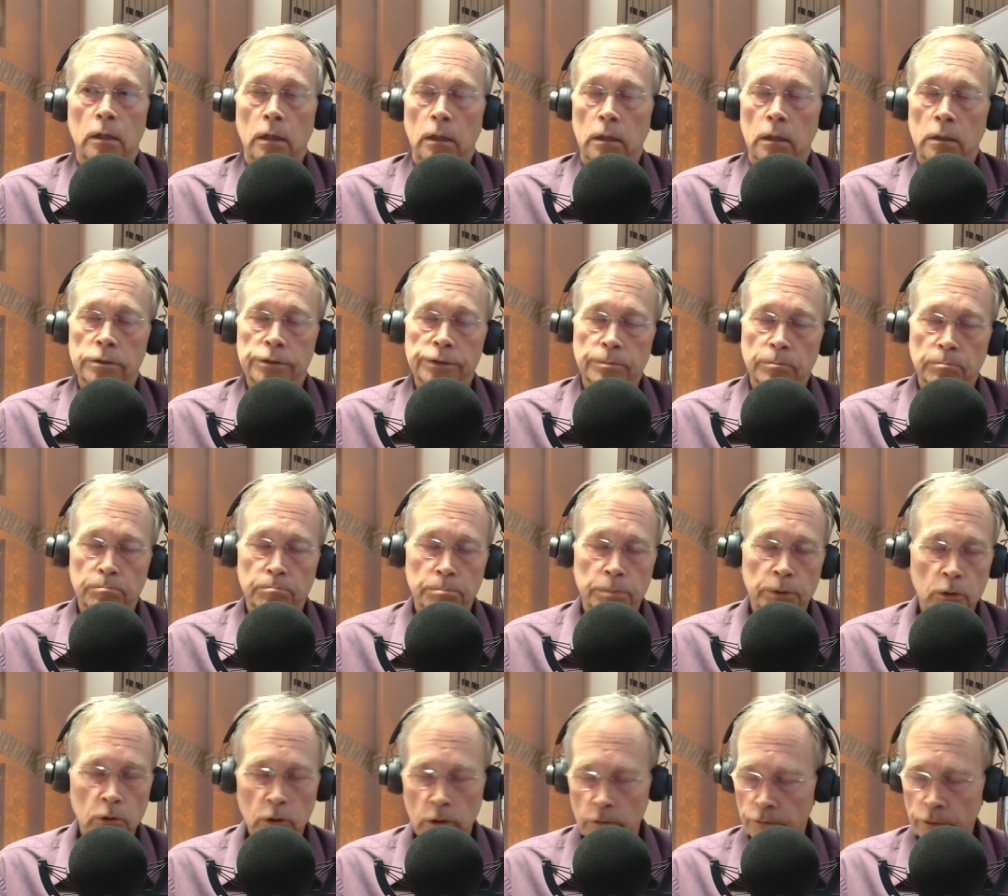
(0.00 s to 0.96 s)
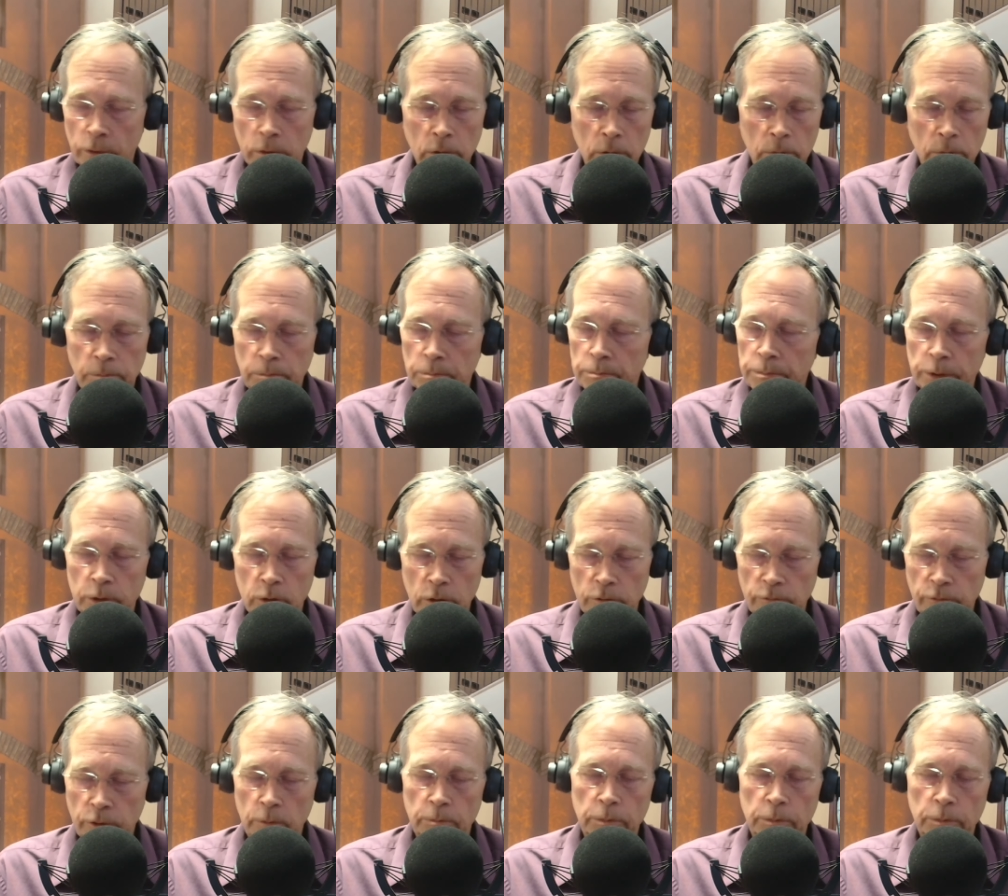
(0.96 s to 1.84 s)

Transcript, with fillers: It's beautiful, beautiful,